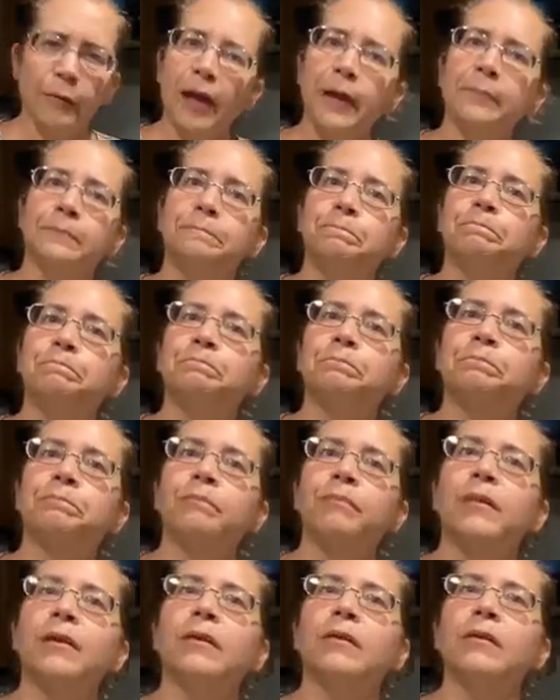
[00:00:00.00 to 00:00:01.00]
Okay.
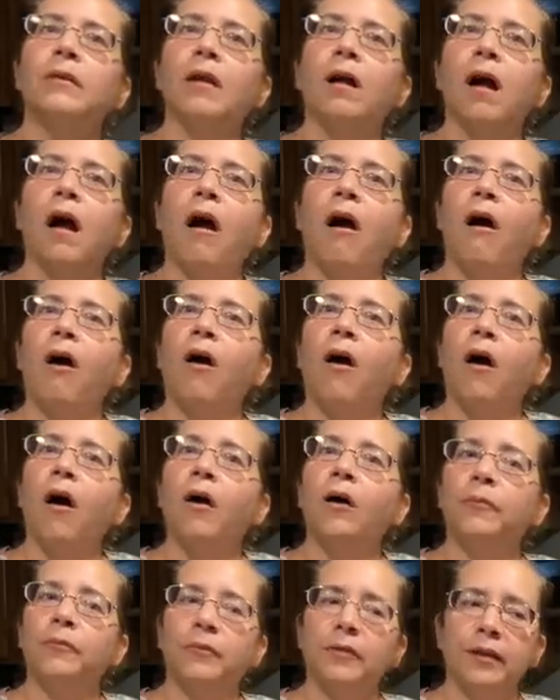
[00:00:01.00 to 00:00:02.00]

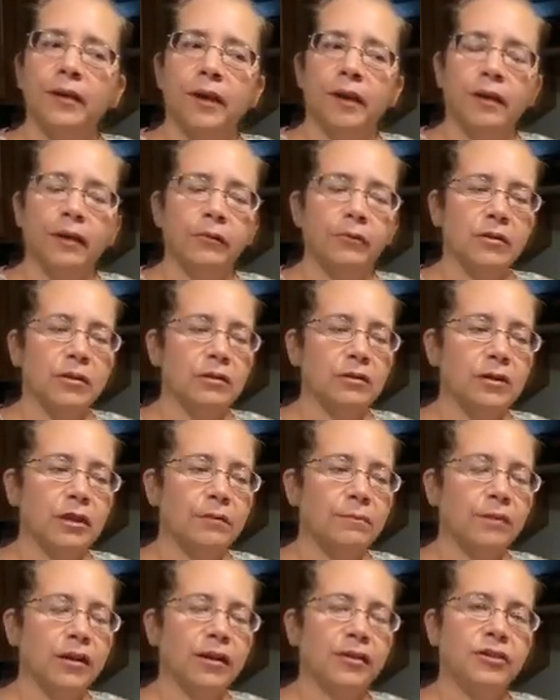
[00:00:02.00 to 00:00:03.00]
Hopefully I will
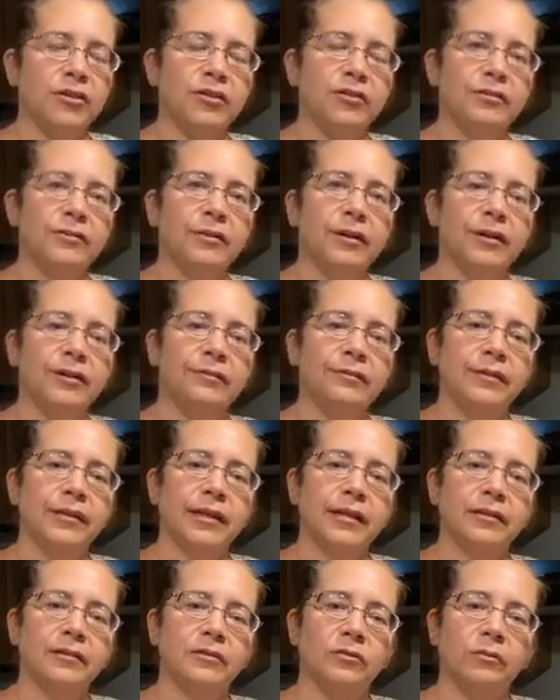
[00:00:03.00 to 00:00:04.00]
get back to you
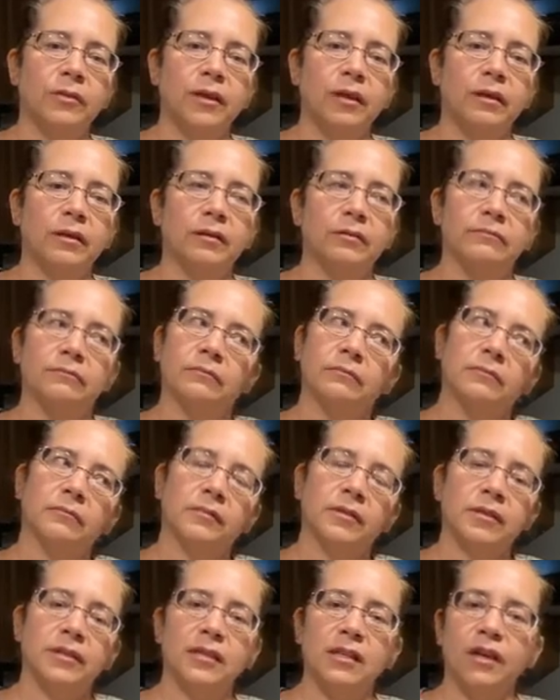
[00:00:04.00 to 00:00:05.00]
next week.
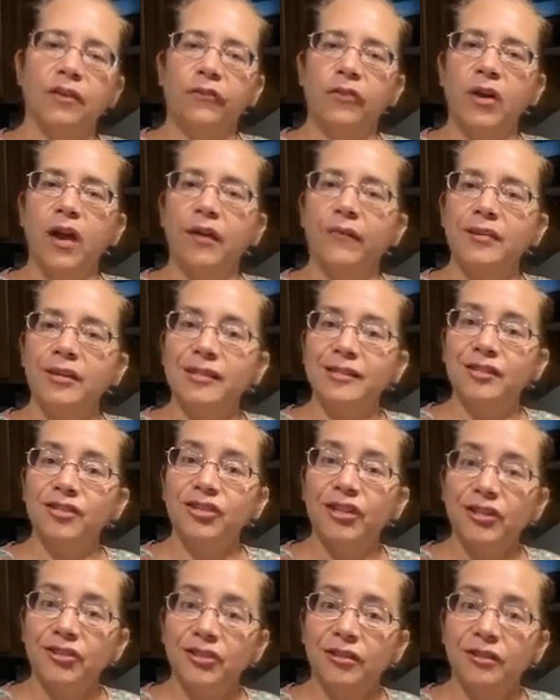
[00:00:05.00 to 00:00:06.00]
We'll see if you have any
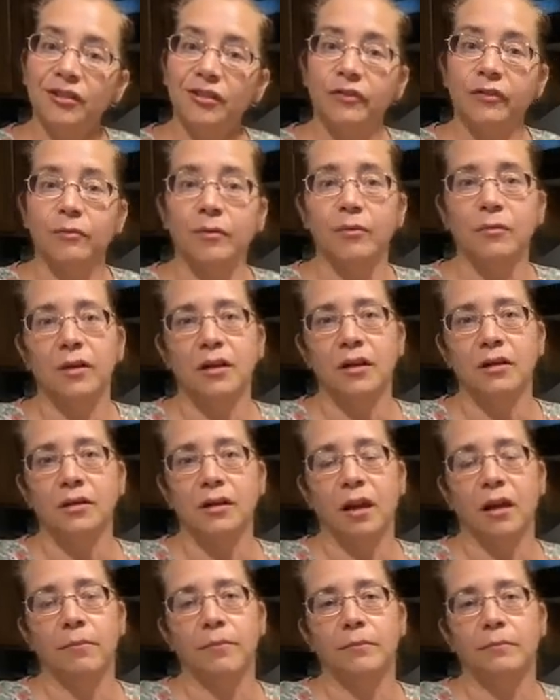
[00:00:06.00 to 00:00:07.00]
suggestions for me,
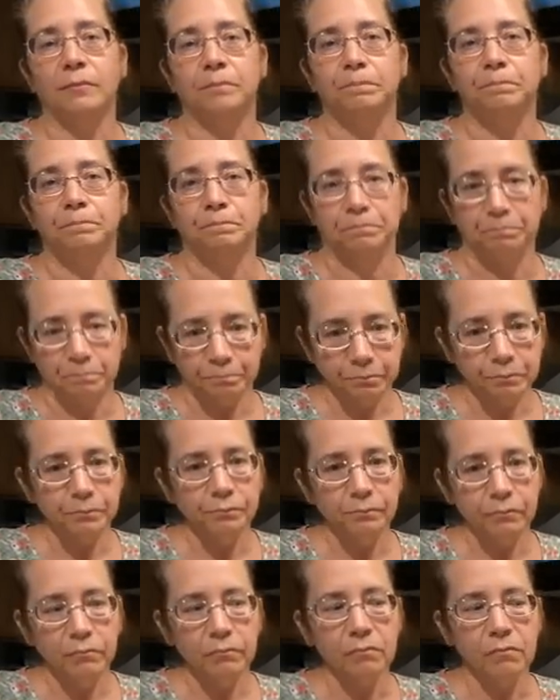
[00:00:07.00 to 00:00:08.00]
because I'm
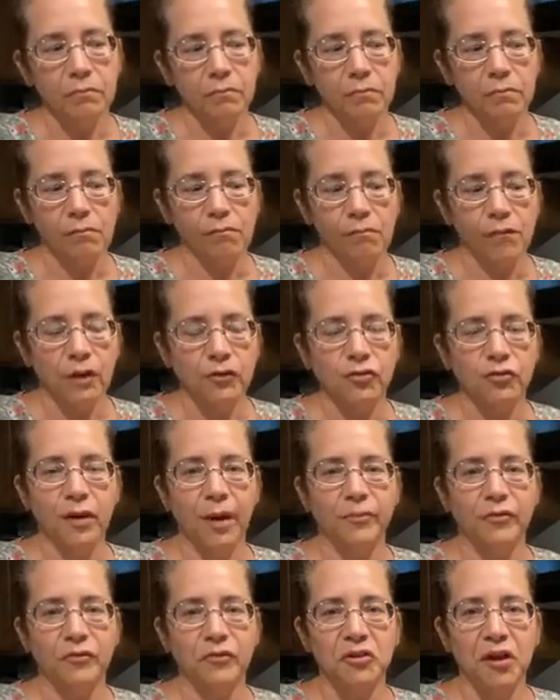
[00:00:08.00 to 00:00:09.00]

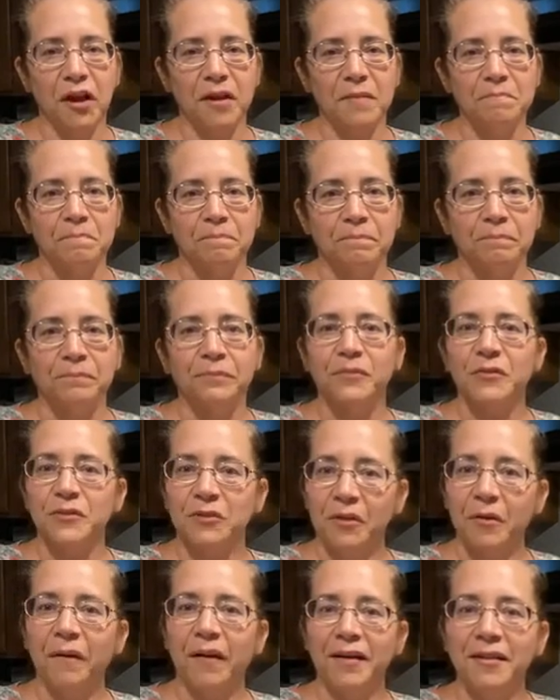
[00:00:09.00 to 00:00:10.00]
strapped for time.
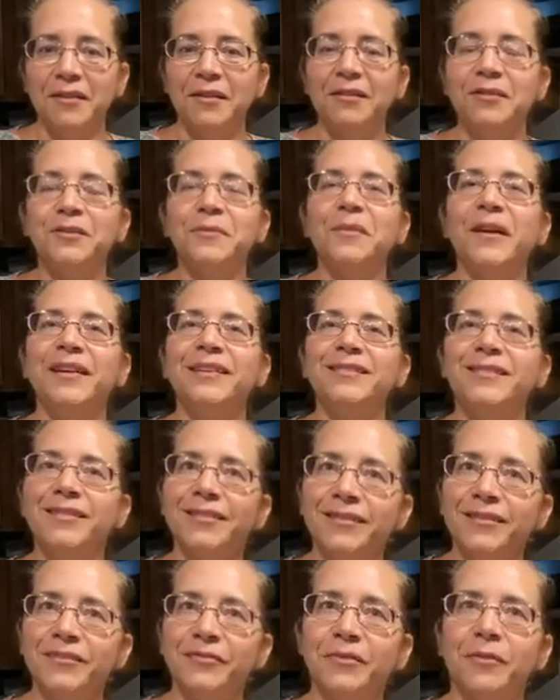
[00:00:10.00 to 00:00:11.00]
So I need some
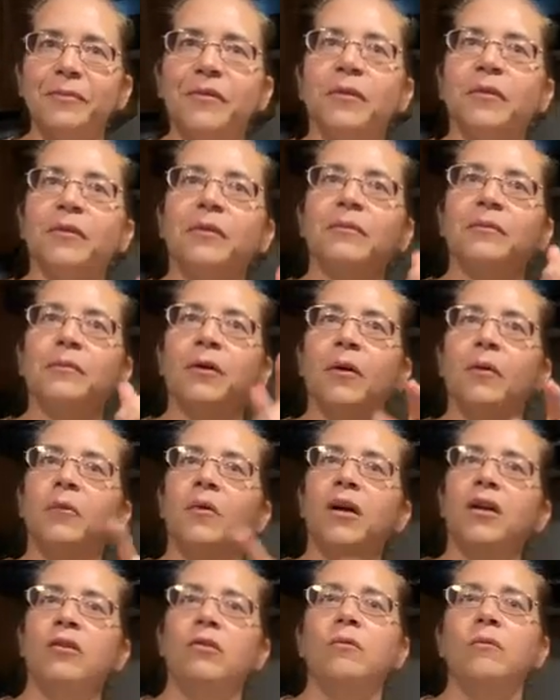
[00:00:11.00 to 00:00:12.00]
ideas from you
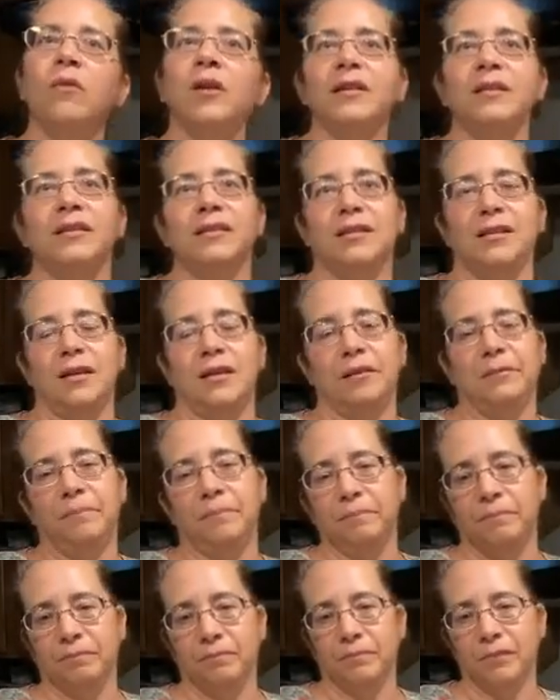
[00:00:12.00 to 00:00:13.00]
about what you want to
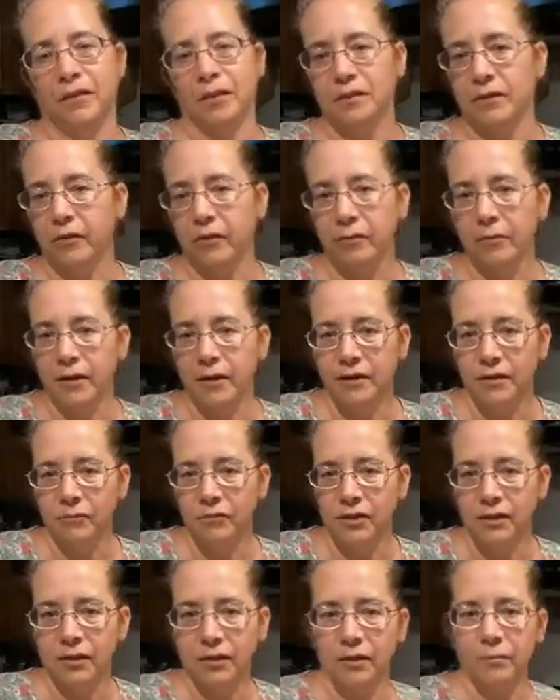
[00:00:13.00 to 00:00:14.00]
see, because otherwise
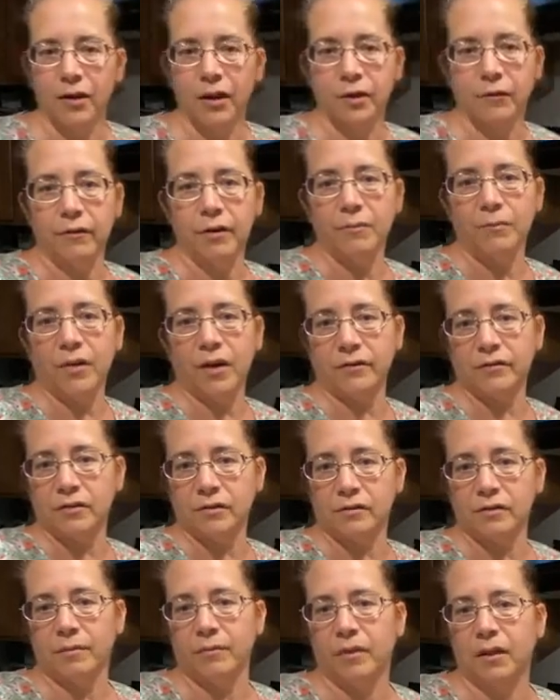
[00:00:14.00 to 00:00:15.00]
I'm just going to make cream
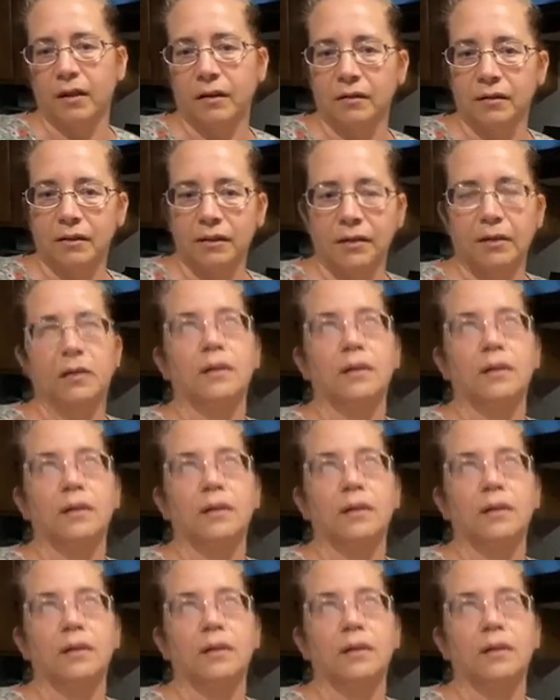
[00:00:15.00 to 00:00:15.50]
puffs or something.